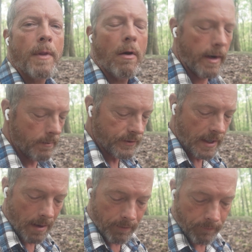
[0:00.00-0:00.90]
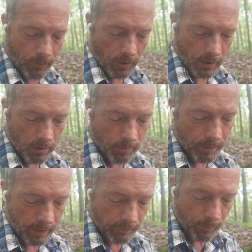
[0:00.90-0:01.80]
All right, I'm stopping for a little
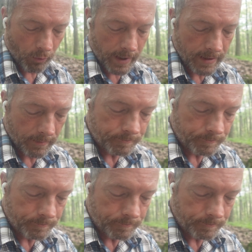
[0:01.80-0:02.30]
bit of a break.